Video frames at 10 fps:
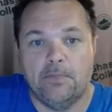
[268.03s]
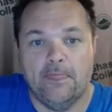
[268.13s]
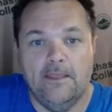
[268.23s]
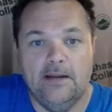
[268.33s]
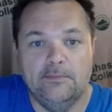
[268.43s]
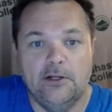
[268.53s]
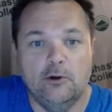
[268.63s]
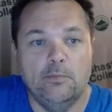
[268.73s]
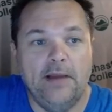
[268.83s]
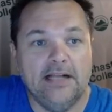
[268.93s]
and I'm going to
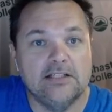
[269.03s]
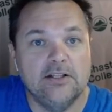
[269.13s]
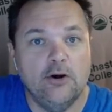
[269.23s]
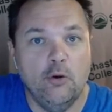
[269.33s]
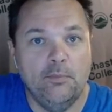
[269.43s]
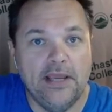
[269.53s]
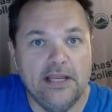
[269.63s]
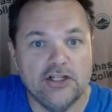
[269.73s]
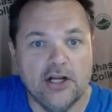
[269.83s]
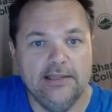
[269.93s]
go back to the home
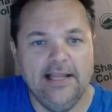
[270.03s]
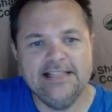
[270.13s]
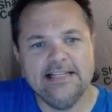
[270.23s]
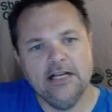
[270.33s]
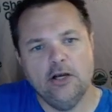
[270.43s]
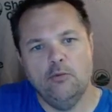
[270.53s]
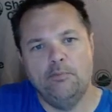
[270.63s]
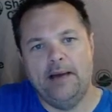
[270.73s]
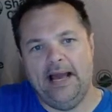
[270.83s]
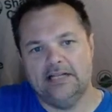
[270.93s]
page. I like to go
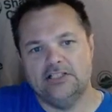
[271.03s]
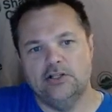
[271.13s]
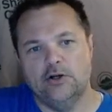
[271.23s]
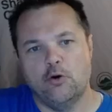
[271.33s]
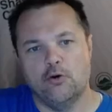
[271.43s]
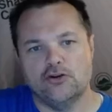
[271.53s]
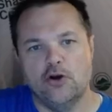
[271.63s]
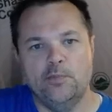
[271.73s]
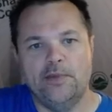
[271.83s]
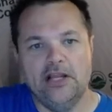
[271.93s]
back to the course
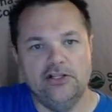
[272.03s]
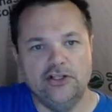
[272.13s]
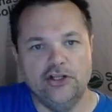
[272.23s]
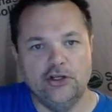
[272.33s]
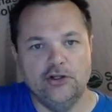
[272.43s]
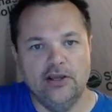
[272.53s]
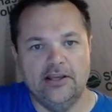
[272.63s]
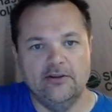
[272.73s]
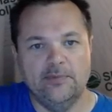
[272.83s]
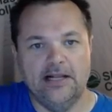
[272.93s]
home page, and you can do that
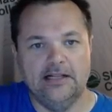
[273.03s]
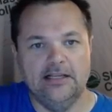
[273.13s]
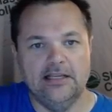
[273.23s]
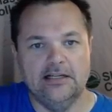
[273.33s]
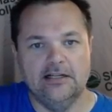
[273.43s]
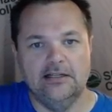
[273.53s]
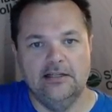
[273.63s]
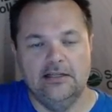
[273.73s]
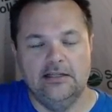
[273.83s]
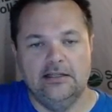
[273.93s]
either by clicking on
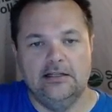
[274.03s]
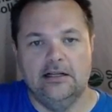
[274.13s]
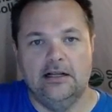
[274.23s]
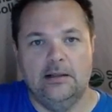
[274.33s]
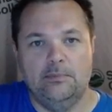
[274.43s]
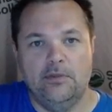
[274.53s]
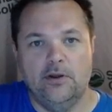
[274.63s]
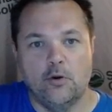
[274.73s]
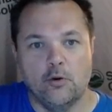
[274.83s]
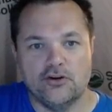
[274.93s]
the
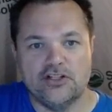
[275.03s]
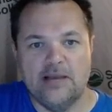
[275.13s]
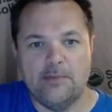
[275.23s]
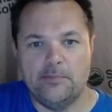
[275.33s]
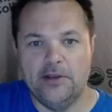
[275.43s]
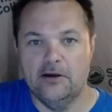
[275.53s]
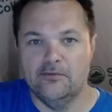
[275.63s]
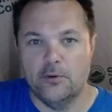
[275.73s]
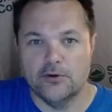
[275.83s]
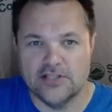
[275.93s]
course name up here. Of
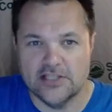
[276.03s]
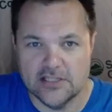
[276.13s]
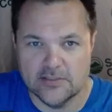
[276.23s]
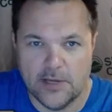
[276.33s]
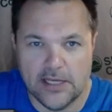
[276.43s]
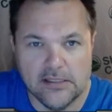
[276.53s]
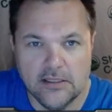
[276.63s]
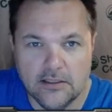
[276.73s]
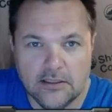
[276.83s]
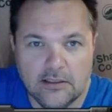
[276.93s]
course, this is my
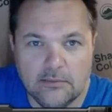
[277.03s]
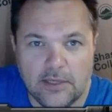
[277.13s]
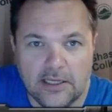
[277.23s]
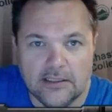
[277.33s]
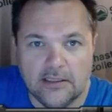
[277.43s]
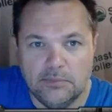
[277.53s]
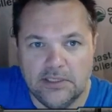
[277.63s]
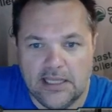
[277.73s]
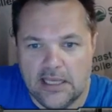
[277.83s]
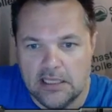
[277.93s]

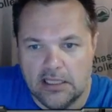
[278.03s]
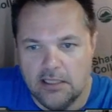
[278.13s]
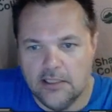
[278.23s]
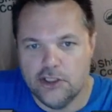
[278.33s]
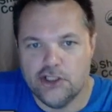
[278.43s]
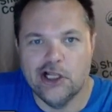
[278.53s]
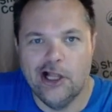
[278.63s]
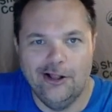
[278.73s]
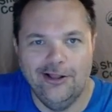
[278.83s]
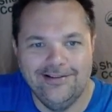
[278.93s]
play
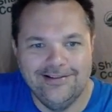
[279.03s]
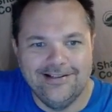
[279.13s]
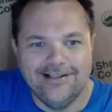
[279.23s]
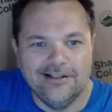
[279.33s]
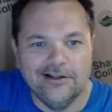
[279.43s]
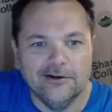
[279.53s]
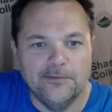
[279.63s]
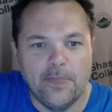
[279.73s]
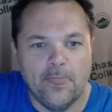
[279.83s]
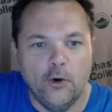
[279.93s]
shell in here,
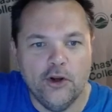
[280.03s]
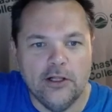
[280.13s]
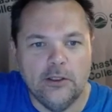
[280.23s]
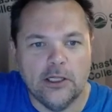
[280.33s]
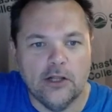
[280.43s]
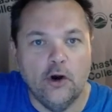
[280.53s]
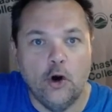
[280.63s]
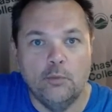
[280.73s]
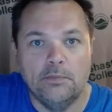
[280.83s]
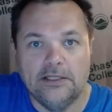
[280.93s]
or you can click on the
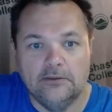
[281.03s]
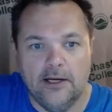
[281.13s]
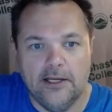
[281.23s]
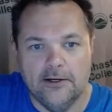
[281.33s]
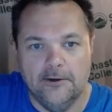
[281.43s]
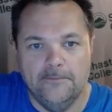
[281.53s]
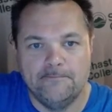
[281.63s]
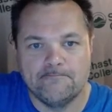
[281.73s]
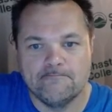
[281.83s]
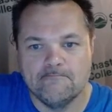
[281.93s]
home button right here.
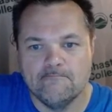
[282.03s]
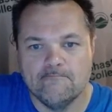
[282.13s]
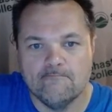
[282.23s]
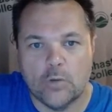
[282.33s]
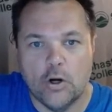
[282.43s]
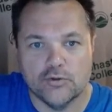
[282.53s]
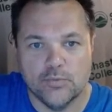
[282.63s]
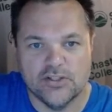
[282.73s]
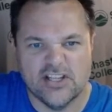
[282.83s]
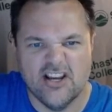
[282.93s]
Ours
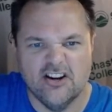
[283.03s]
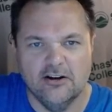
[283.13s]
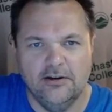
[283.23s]
will say our